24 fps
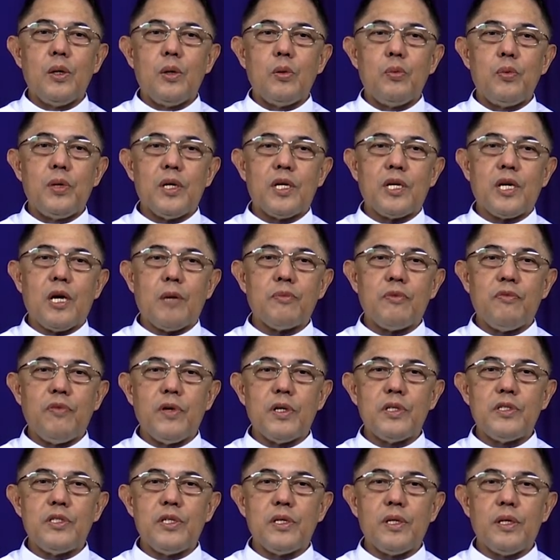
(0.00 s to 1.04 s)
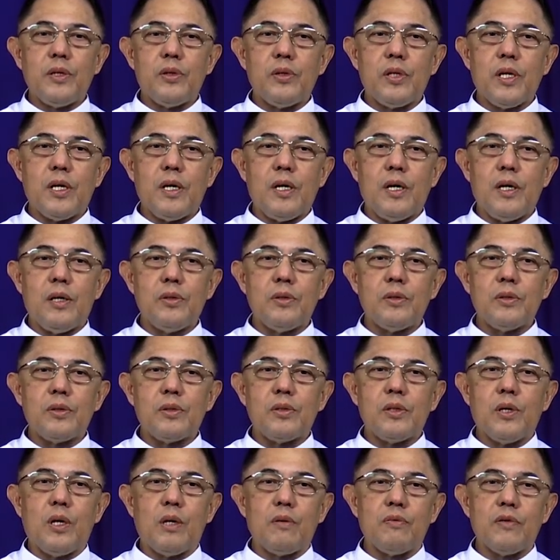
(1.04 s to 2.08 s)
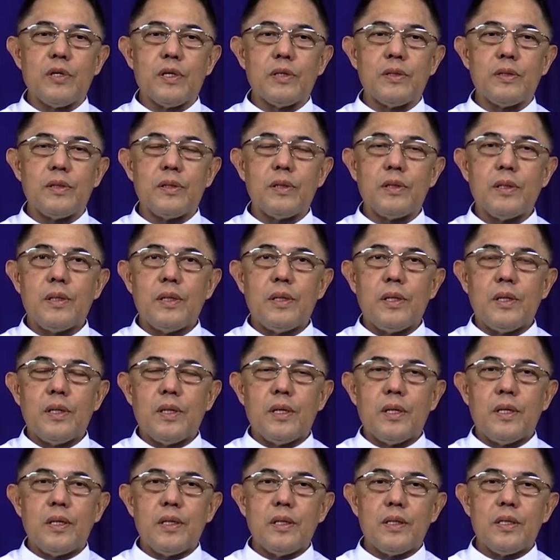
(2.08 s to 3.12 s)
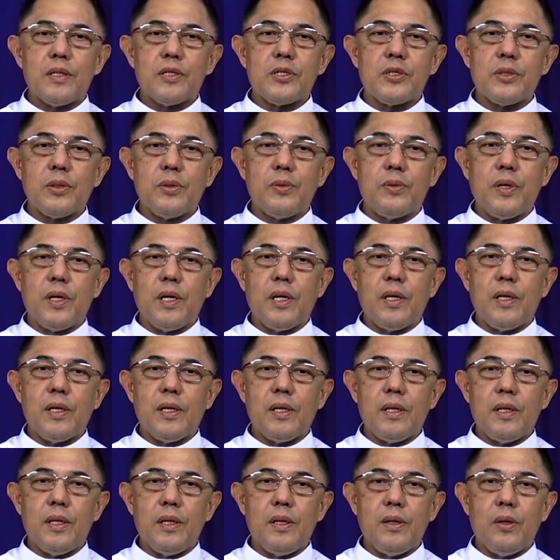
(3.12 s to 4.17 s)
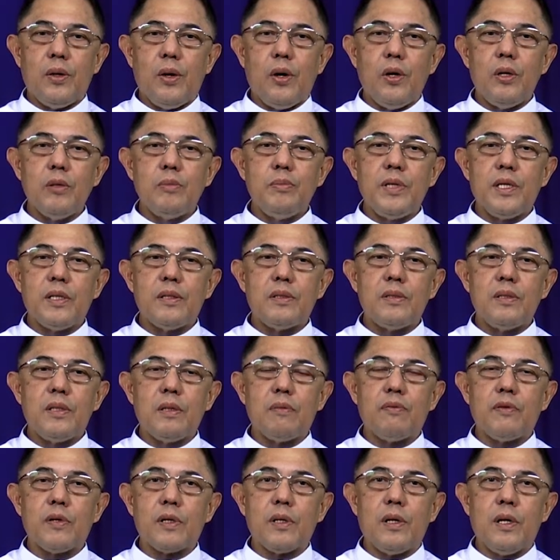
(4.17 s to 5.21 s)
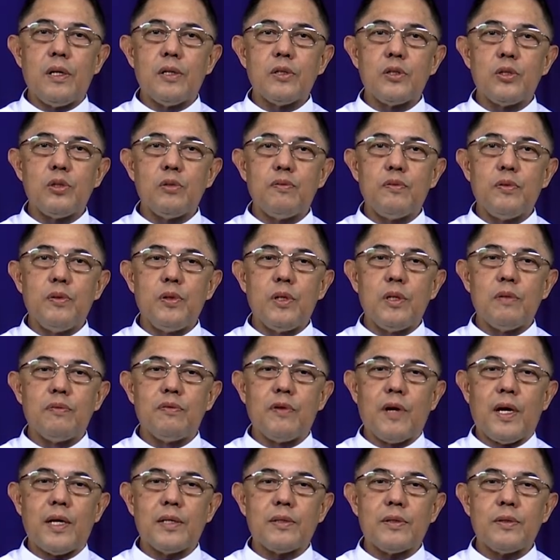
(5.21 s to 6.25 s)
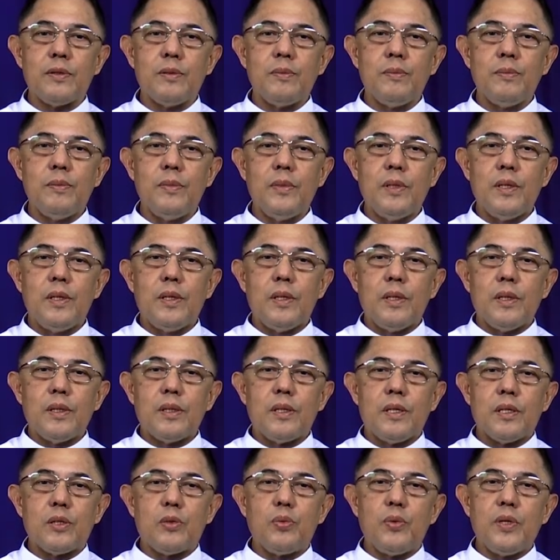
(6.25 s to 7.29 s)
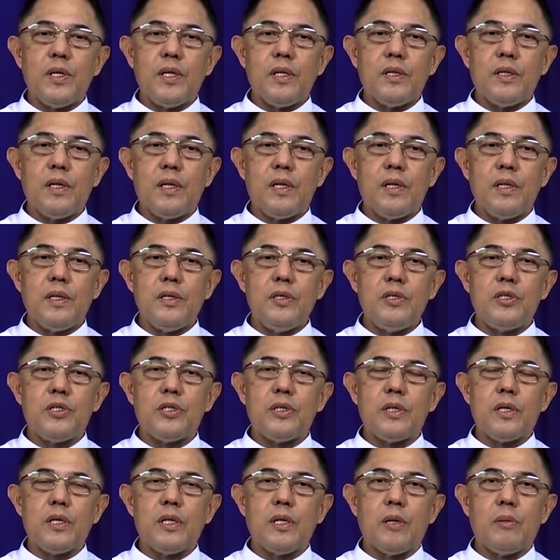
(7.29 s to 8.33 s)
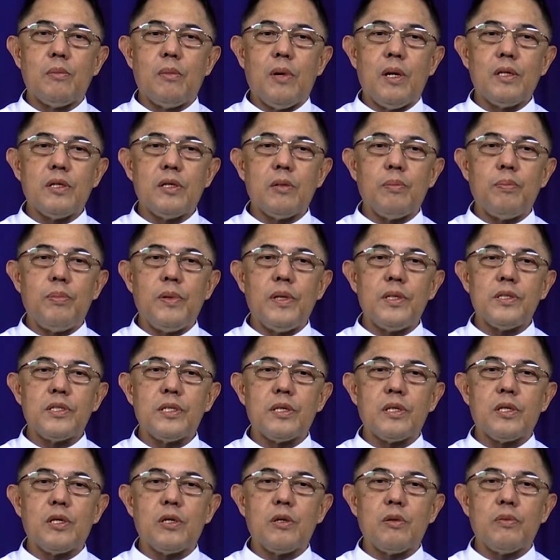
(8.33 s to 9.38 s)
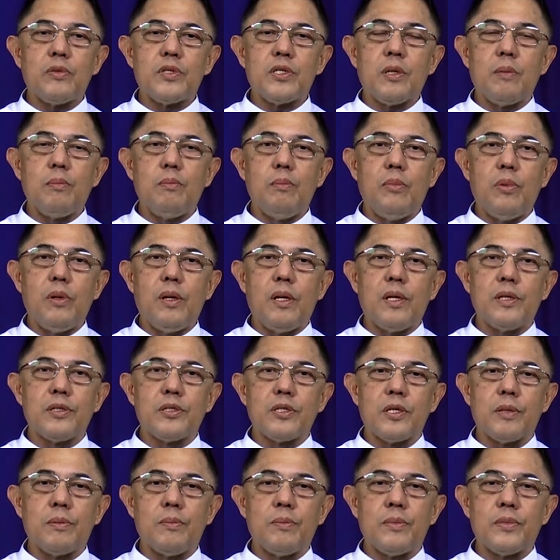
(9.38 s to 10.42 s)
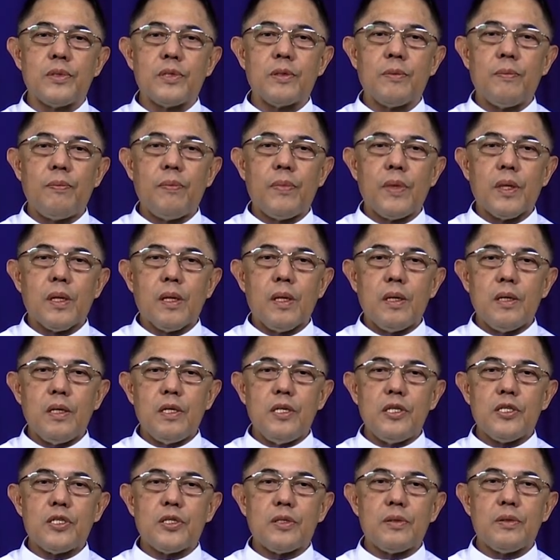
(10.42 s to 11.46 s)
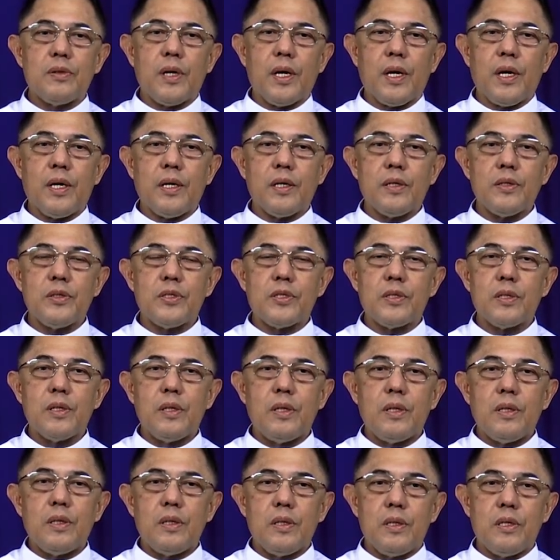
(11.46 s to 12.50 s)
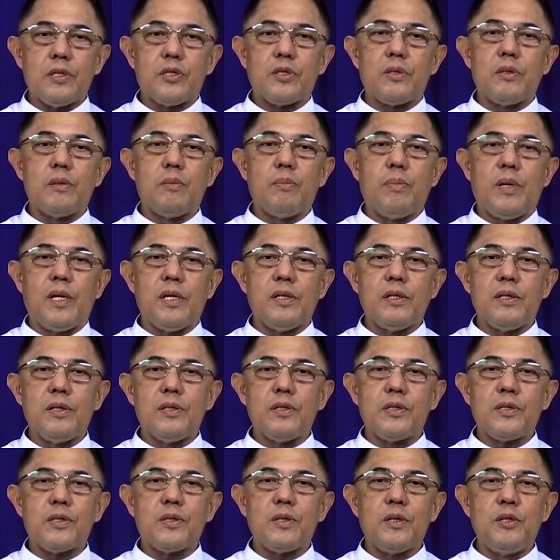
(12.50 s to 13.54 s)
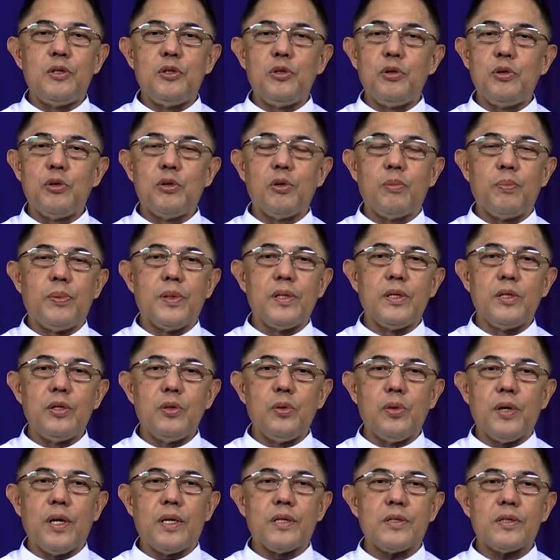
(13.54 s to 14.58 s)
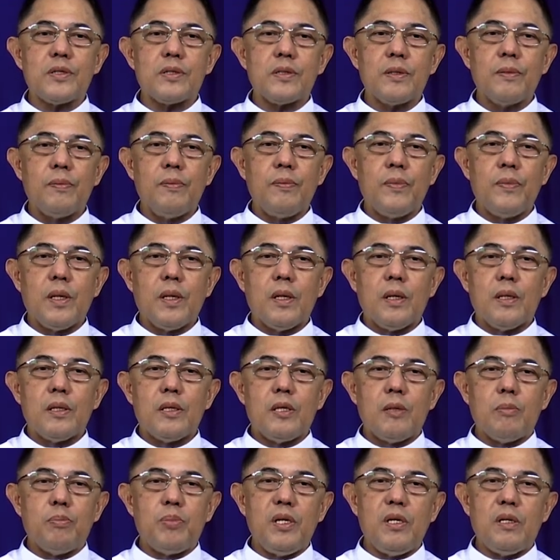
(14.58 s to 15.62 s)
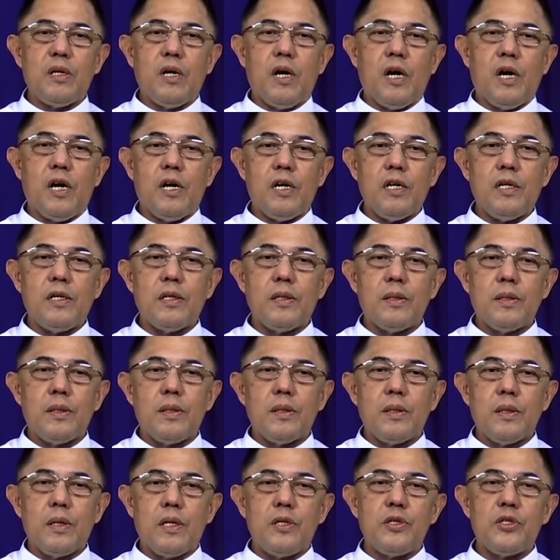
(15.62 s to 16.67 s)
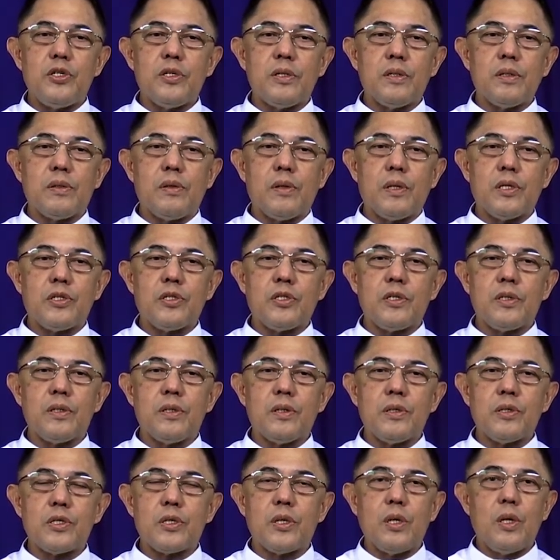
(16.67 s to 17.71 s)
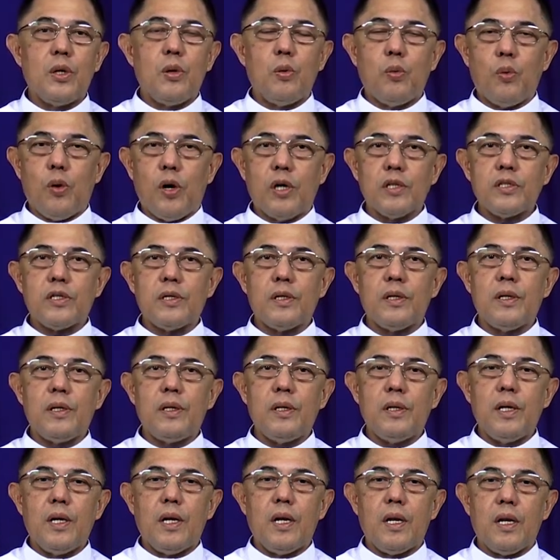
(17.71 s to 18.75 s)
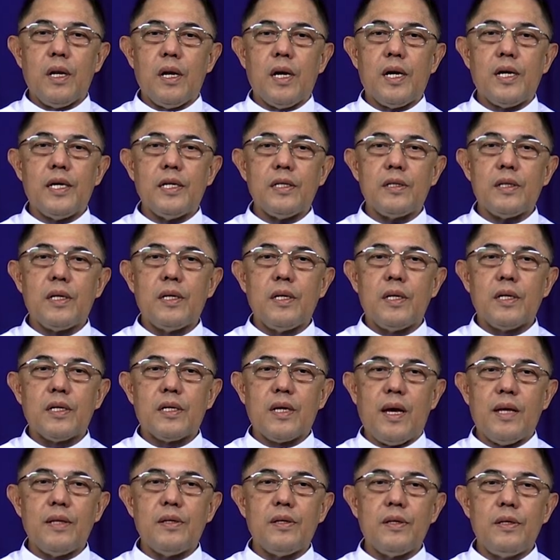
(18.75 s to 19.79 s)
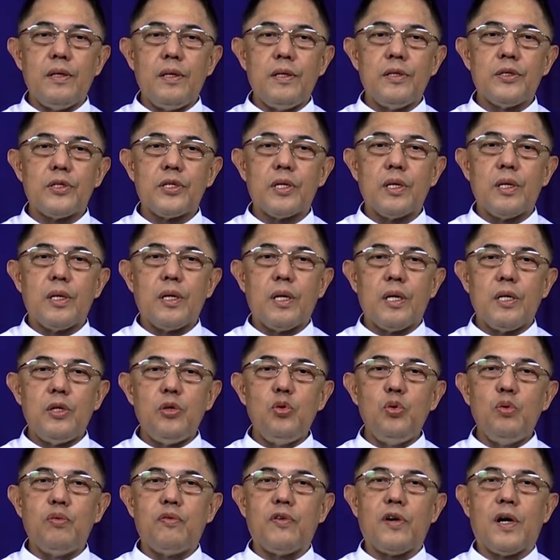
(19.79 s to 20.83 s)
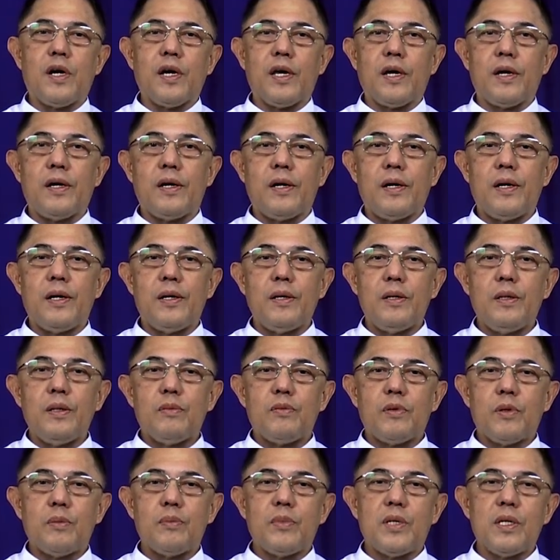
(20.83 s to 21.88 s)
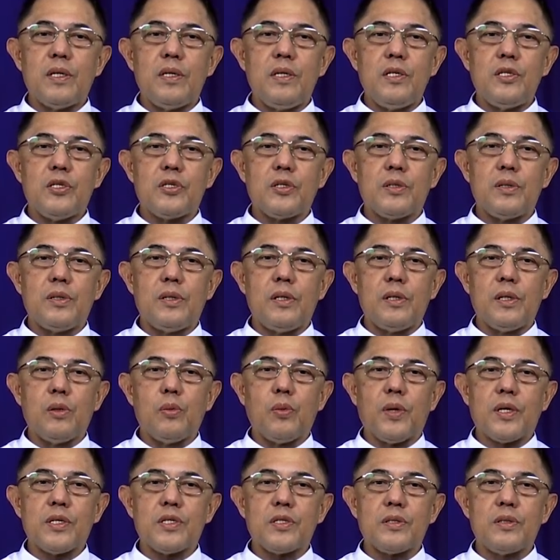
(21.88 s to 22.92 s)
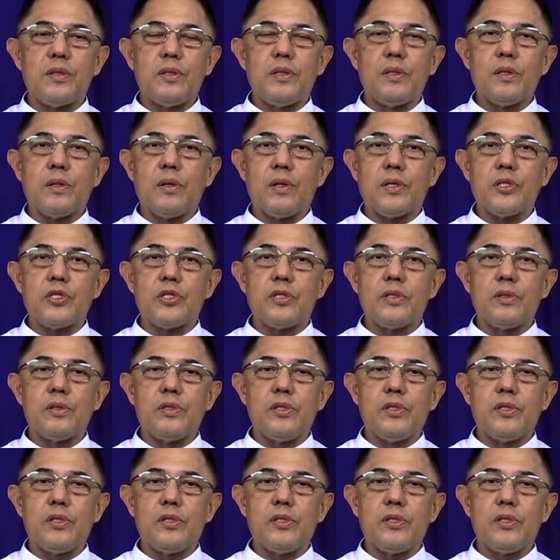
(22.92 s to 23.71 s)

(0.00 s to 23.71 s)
We kept vigil on account of it. It is so real, albeit difficult to fully fathom, that we engage in a multiplicity of symbolisms. Easter eggs, Easter bunnies in Europe and US, the peacock, ancient Christians, water, light, candles, and new fire from the Eastern and Western Christian